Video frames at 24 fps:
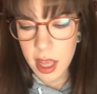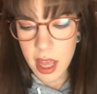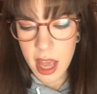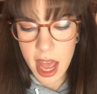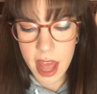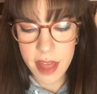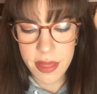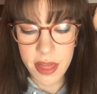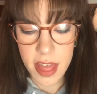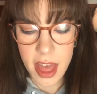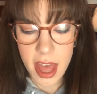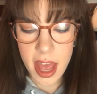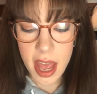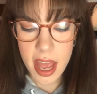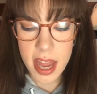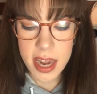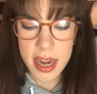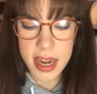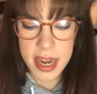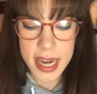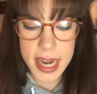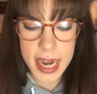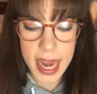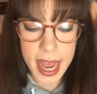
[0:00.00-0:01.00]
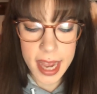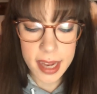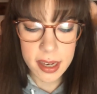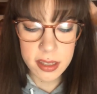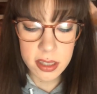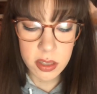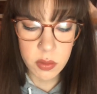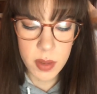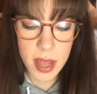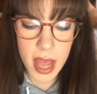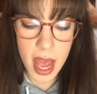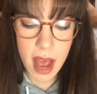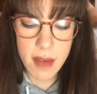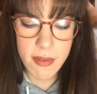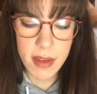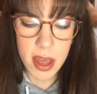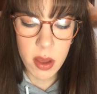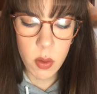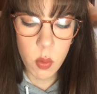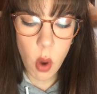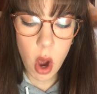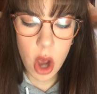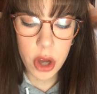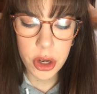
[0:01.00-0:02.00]
And then next we have a
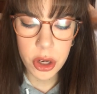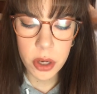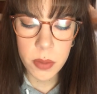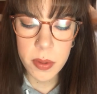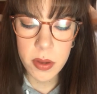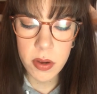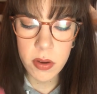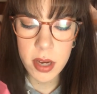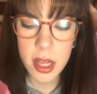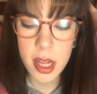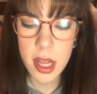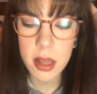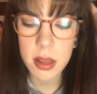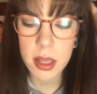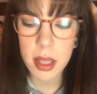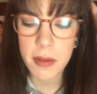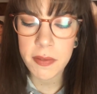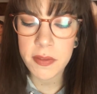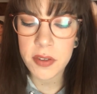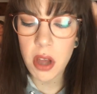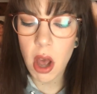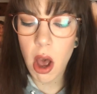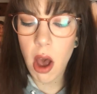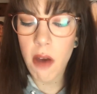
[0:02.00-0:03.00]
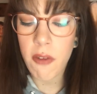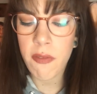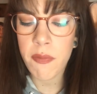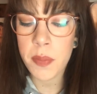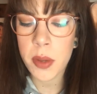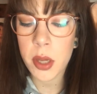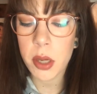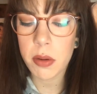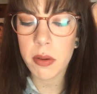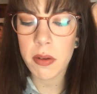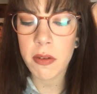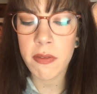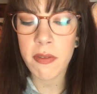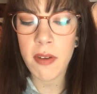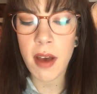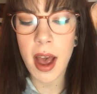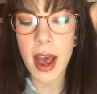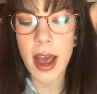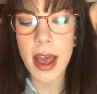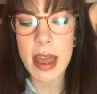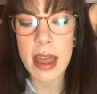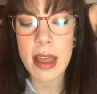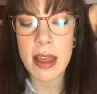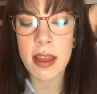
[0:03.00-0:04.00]
Wander Beauty Lift Off
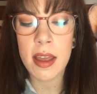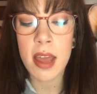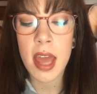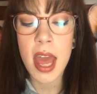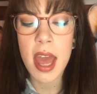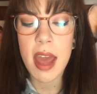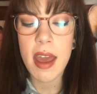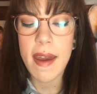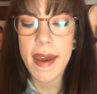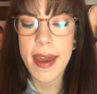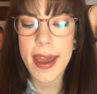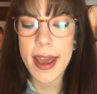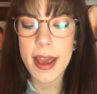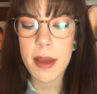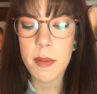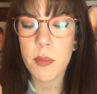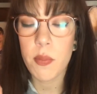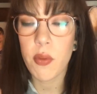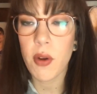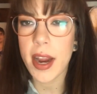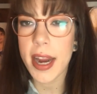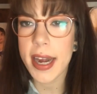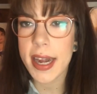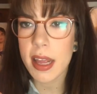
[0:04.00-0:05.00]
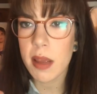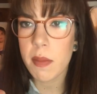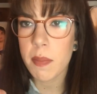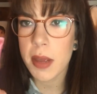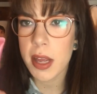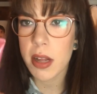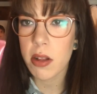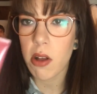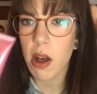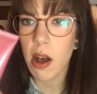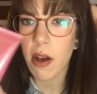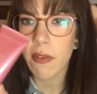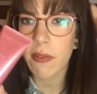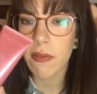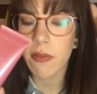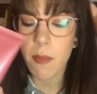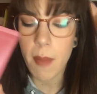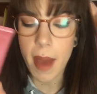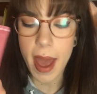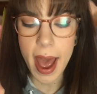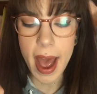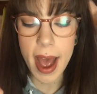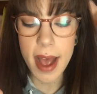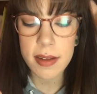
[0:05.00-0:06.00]
Purifying and Brightening Peel Off
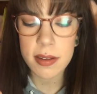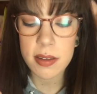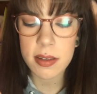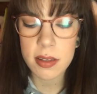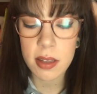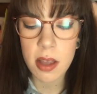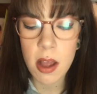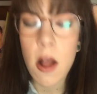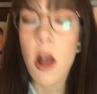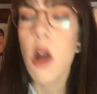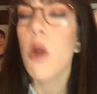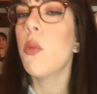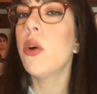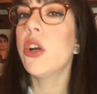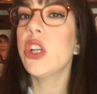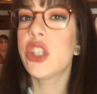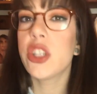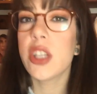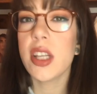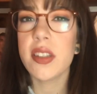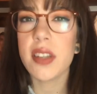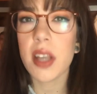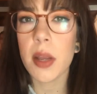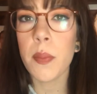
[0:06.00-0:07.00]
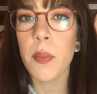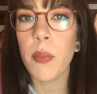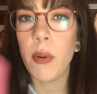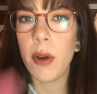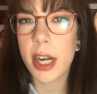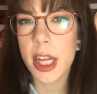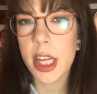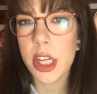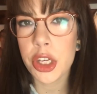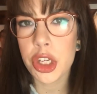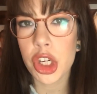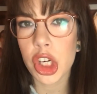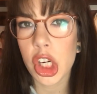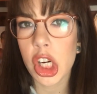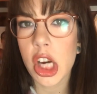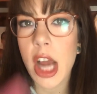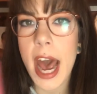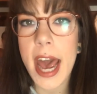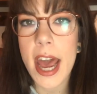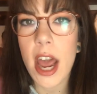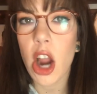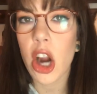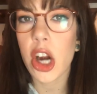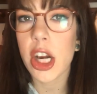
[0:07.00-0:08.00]
Mask, which this I'm pretty sure
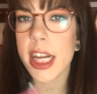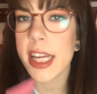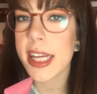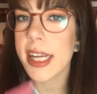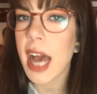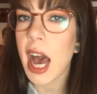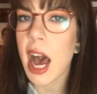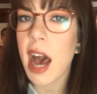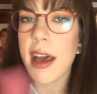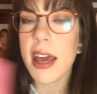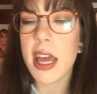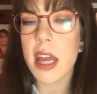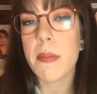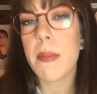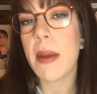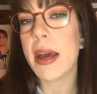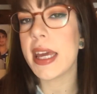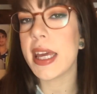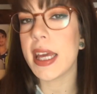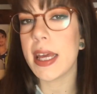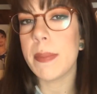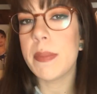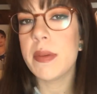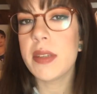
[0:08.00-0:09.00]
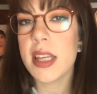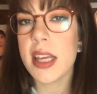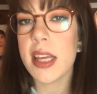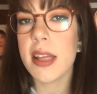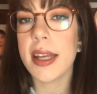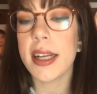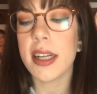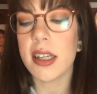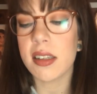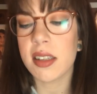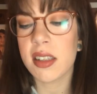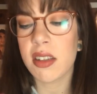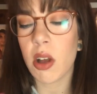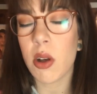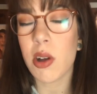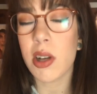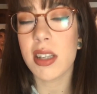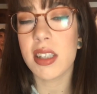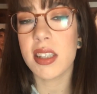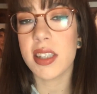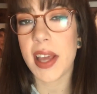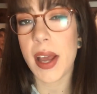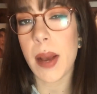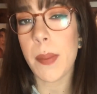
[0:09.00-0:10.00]
I already got in my Ipsy, like I saw
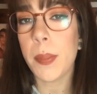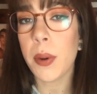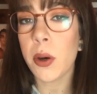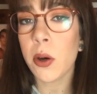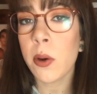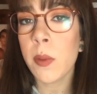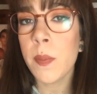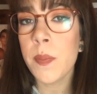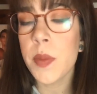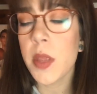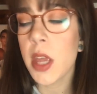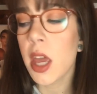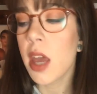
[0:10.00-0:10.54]
a sample.